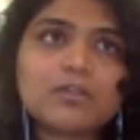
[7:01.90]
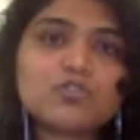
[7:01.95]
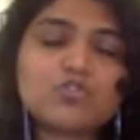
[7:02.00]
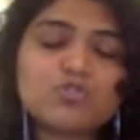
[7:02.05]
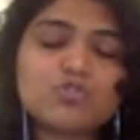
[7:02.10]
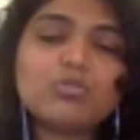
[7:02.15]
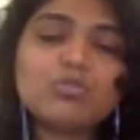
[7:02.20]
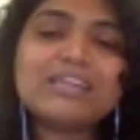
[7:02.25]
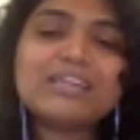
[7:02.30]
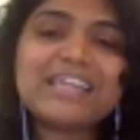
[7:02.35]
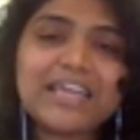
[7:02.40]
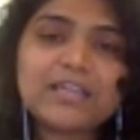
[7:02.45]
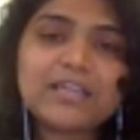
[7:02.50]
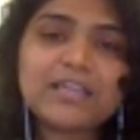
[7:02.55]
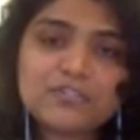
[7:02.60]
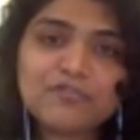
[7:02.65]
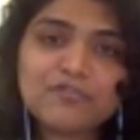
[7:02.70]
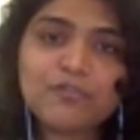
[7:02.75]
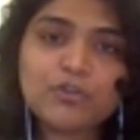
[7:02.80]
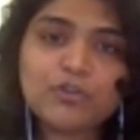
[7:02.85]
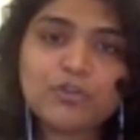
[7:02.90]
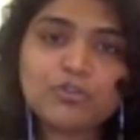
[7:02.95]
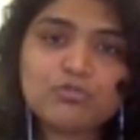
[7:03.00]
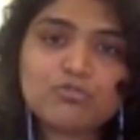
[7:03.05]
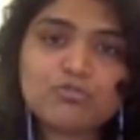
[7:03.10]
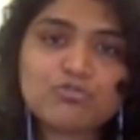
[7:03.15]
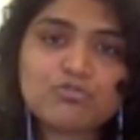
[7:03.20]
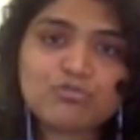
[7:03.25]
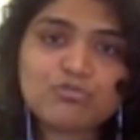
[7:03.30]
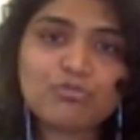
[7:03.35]
too late for
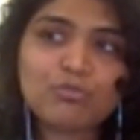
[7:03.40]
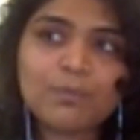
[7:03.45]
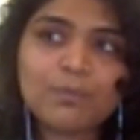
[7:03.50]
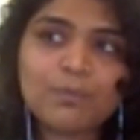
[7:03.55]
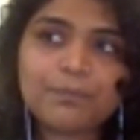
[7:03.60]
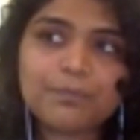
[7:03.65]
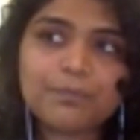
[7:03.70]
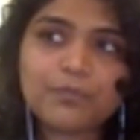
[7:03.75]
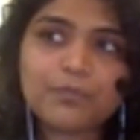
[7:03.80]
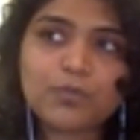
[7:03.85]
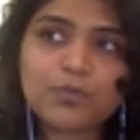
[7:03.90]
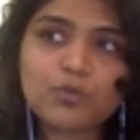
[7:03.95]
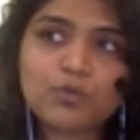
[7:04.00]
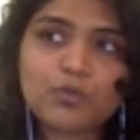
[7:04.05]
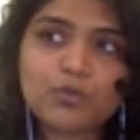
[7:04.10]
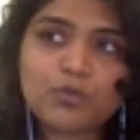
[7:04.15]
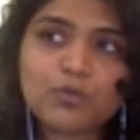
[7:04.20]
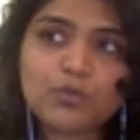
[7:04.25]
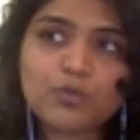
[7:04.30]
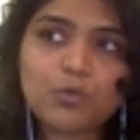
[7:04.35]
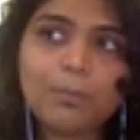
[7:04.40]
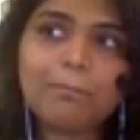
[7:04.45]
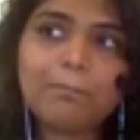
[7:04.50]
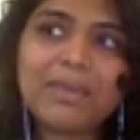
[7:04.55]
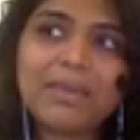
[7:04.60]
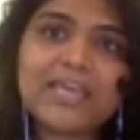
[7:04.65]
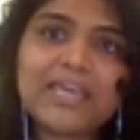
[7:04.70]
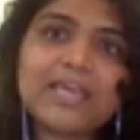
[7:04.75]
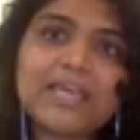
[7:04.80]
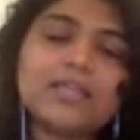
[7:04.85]
you to
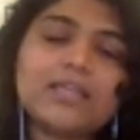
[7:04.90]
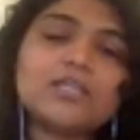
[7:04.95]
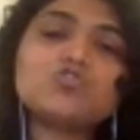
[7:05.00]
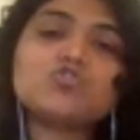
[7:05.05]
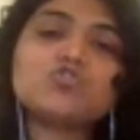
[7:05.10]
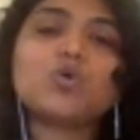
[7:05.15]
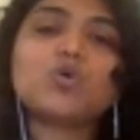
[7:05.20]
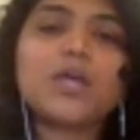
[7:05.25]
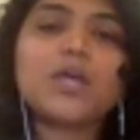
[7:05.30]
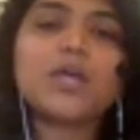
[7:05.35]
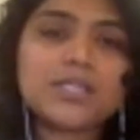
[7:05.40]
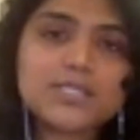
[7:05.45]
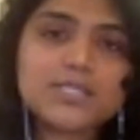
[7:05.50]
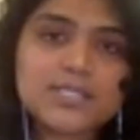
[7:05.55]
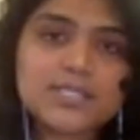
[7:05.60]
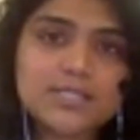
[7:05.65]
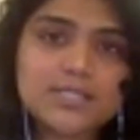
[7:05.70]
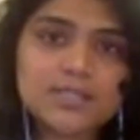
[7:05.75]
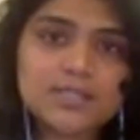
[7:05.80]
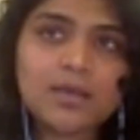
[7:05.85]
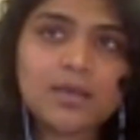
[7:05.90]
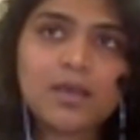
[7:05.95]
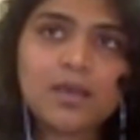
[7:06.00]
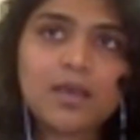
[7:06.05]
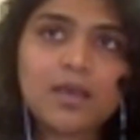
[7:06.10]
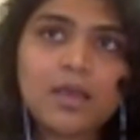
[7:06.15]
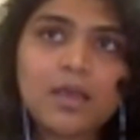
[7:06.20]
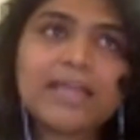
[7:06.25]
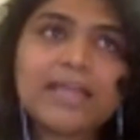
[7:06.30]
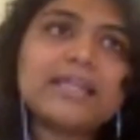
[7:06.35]
make any choice
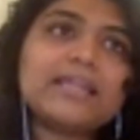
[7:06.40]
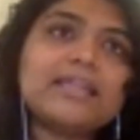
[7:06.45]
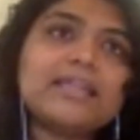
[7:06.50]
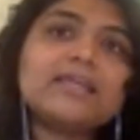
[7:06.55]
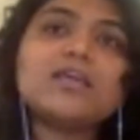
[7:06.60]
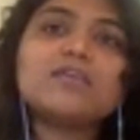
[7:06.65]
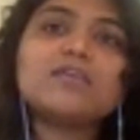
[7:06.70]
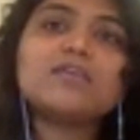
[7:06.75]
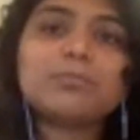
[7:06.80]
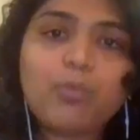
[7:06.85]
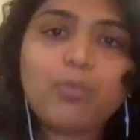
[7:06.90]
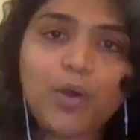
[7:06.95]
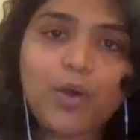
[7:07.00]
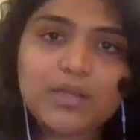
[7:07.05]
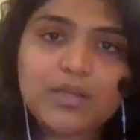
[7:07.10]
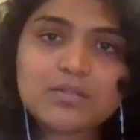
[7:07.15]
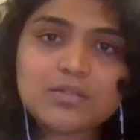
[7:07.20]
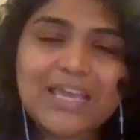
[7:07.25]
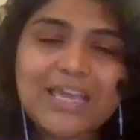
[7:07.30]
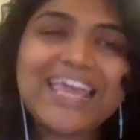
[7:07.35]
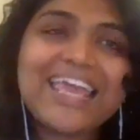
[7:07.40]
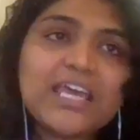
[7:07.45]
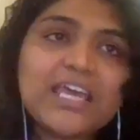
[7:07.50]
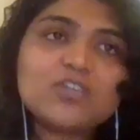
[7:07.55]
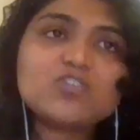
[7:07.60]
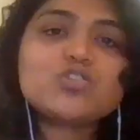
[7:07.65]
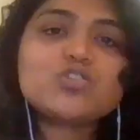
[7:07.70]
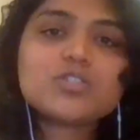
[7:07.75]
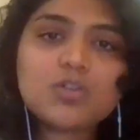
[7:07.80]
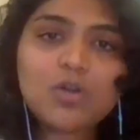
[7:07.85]
at any given point.
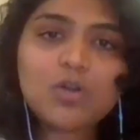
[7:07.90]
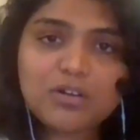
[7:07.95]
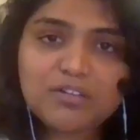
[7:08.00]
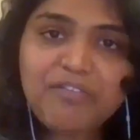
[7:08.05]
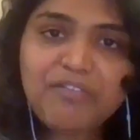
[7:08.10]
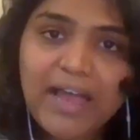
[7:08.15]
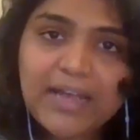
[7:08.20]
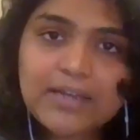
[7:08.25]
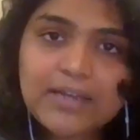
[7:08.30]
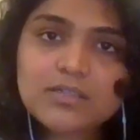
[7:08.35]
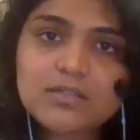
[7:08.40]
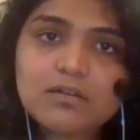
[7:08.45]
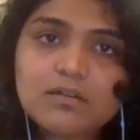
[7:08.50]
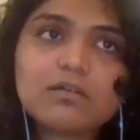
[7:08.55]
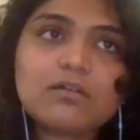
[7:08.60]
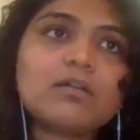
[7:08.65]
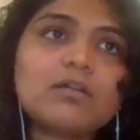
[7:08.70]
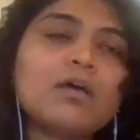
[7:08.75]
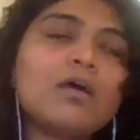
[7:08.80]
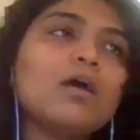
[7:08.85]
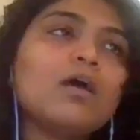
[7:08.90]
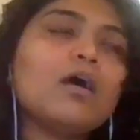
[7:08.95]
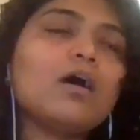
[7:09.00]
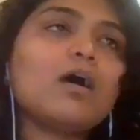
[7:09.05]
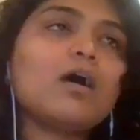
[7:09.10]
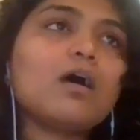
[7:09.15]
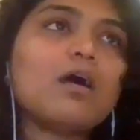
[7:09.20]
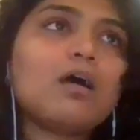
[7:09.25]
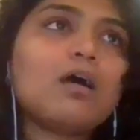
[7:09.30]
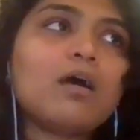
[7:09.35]
Age is not a factor.
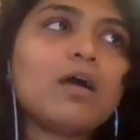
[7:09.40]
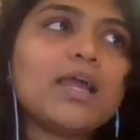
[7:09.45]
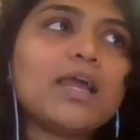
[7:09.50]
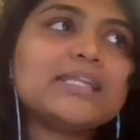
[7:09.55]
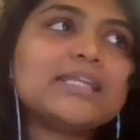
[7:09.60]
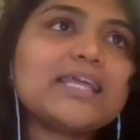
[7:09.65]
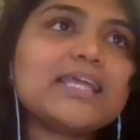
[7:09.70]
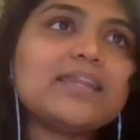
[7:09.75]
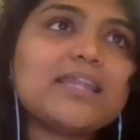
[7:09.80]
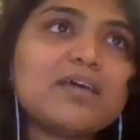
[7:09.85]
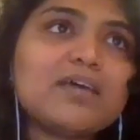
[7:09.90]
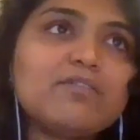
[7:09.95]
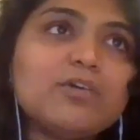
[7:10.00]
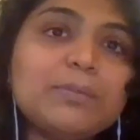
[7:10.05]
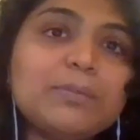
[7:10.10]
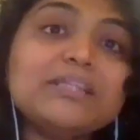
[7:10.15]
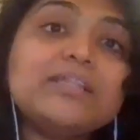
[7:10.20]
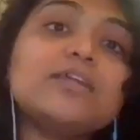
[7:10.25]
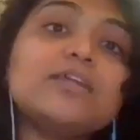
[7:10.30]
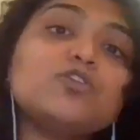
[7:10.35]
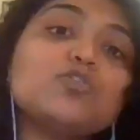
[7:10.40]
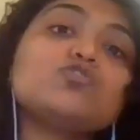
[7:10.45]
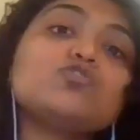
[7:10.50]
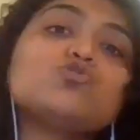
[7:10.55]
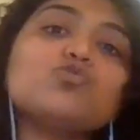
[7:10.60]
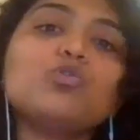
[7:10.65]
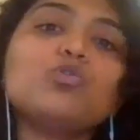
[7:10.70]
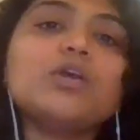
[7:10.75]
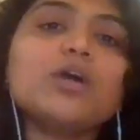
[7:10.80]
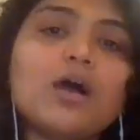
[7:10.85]
It can never be that you're
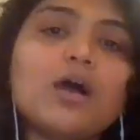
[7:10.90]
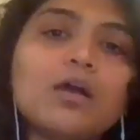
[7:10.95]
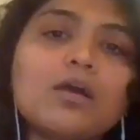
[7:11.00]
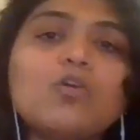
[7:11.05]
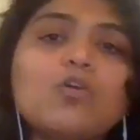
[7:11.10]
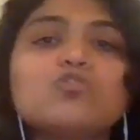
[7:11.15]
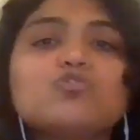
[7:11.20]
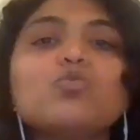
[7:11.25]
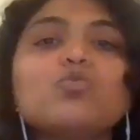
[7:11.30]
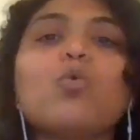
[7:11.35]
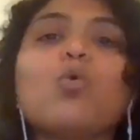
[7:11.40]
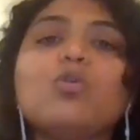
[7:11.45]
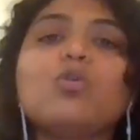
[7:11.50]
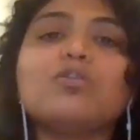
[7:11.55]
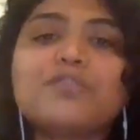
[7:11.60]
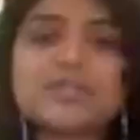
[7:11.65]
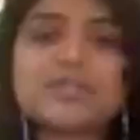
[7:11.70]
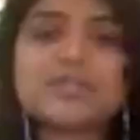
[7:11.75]
too young or too old for